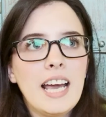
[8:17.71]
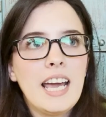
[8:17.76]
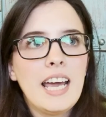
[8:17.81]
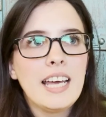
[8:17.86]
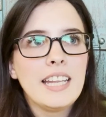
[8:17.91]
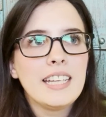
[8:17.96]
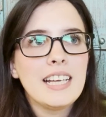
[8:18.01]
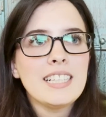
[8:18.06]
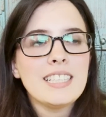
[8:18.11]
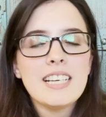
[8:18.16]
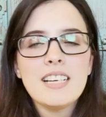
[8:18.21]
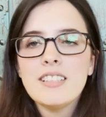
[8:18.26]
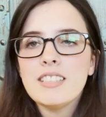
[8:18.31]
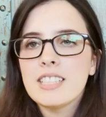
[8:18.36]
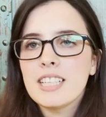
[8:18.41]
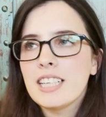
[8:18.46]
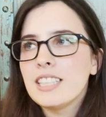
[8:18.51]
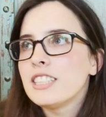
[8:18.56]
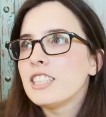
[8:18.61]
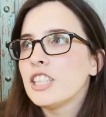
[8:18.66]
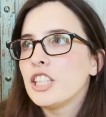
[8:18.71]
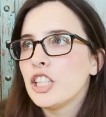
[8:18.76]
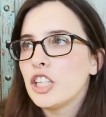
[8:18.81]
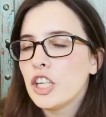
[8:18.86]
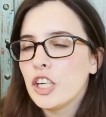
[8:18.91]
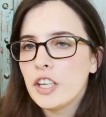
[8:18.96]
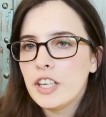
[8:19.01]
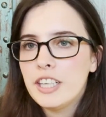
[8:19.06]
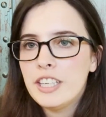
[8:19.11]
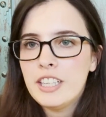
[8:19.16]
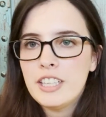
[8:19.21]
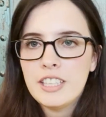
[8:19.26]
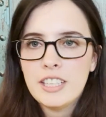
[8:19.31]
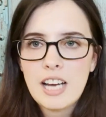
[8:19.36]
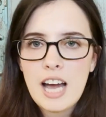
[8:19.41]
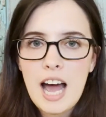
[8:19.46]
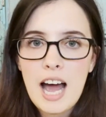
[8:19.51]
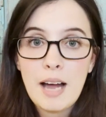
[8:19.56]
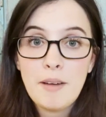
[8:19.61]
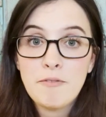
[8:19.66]
And that sounds nice and good.
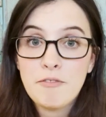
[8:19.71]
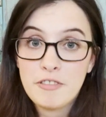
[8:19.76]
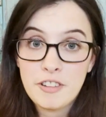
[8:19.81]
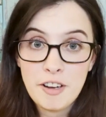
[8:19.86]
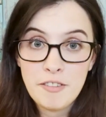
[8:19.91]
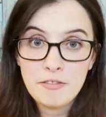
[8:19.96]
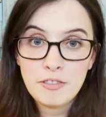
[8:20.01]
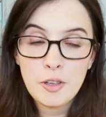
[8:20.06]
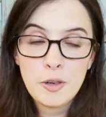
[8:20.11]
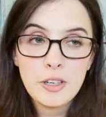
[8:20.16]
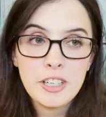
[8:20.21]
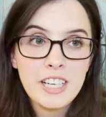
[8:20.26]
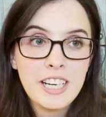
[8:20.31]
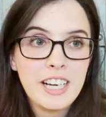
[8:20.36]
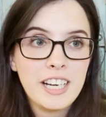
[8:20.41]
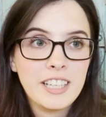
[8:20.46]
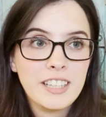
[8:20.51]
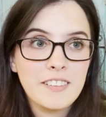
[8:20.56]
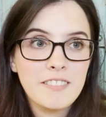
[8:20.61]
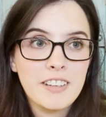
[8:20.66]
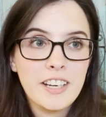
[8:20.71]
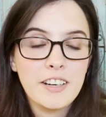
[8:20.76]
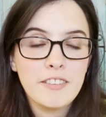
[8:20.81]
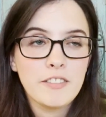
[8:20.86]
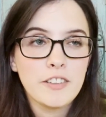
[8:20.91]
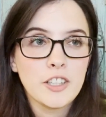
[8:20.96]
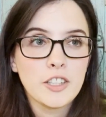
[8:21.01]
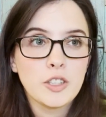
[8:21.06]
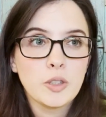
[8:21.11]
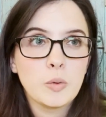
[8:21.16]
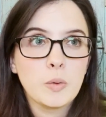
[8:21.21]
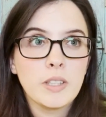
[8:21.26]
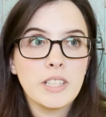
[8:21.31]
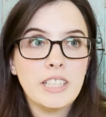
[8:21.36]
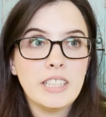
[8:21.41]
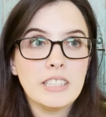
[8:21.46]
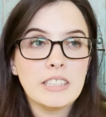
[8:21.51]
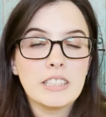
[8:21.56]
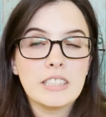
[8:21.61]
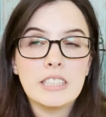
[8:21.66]
I'm from Florida. I lived there for
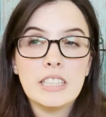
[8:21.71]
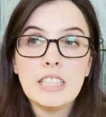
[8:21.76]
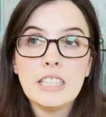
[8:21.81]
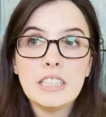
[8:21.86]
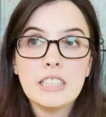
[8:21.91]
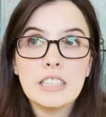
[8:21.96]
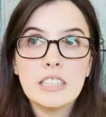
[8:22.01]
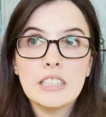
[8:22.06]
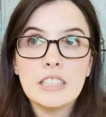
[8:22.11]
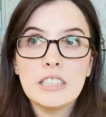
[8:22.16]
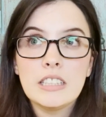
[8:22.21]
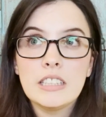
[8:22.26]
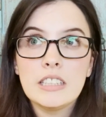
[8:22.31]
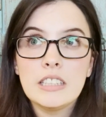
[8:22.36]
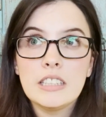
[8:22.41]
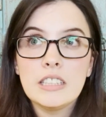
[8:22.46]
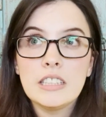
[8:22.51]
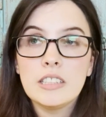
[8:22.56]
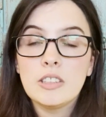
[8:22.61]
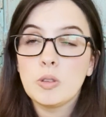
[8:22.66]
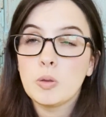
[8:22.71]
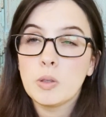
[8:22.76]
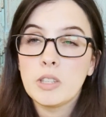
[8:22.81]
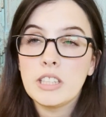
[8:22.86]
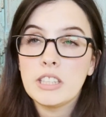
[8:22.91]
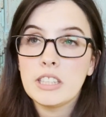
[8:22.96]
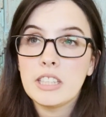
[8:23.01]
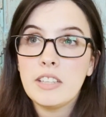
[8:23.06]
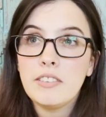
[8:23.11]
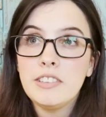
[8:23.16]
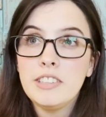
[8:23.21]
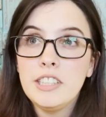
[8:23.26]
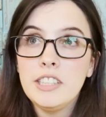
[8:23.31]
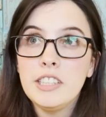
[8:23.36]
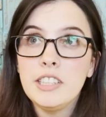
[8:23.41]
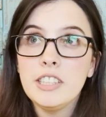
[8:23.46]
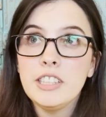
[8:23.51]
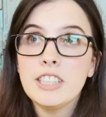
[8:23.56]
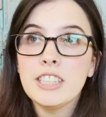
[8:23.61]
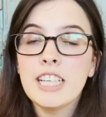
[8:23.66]
26 27
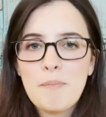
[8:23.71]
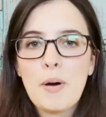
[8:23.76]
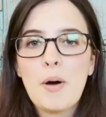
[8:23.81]
years.